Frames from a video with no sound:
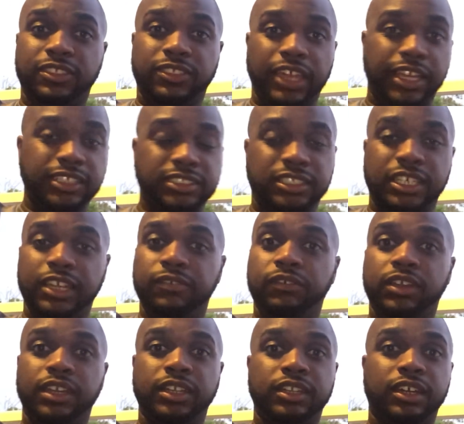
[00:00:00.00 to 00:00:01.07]

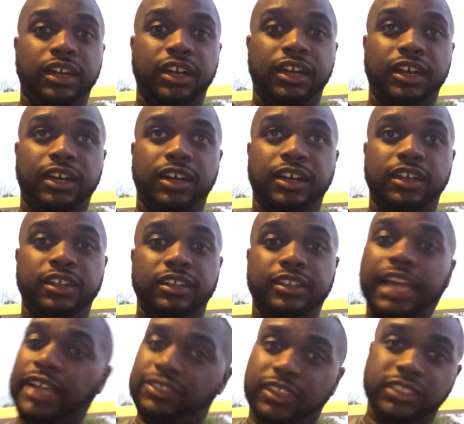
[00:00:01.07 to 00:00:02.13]
Thanksgiving,
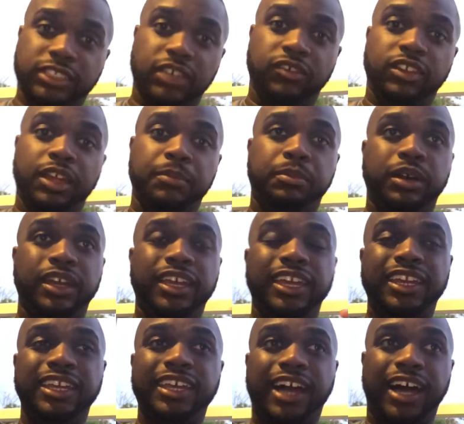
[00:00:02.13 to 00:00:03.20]
not Thanksgiving Day, but
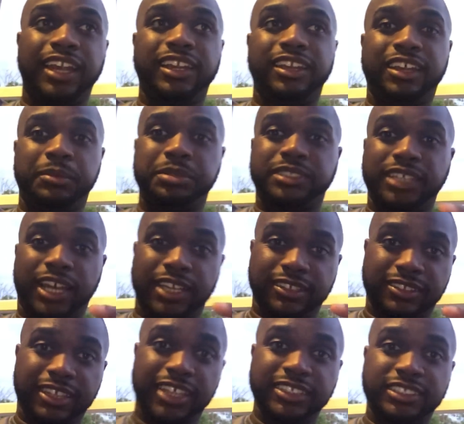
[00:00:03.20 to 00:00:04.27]
any holiday besides
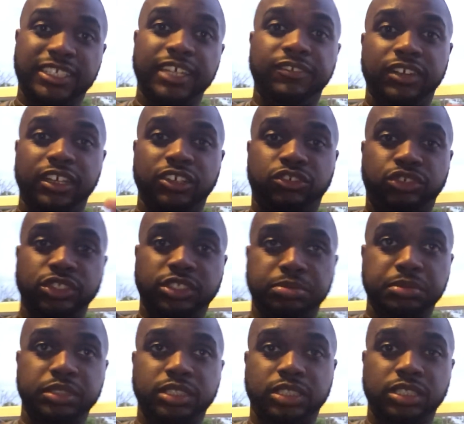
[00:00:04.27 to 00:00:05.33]
Thanksgiving and
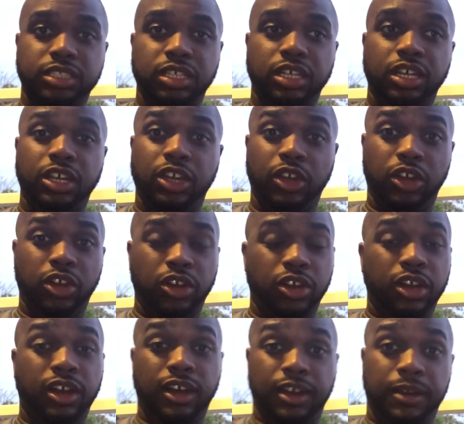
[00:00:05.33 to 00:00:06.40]
Christmas,
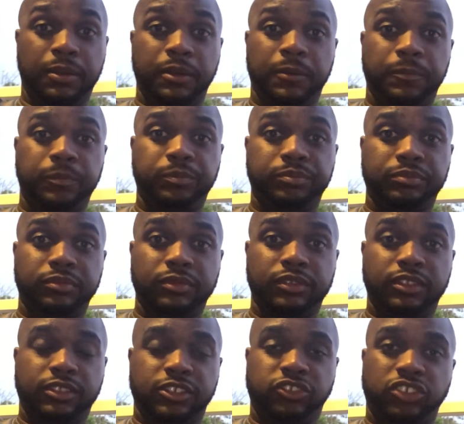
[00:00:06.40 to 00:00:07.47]

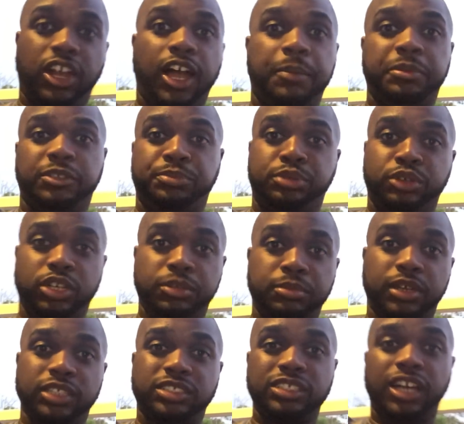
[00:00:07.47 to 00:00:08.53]
the job is pretty
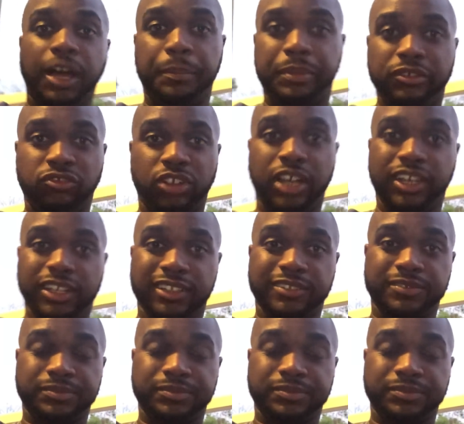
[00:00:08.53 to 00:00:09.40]
much up and running.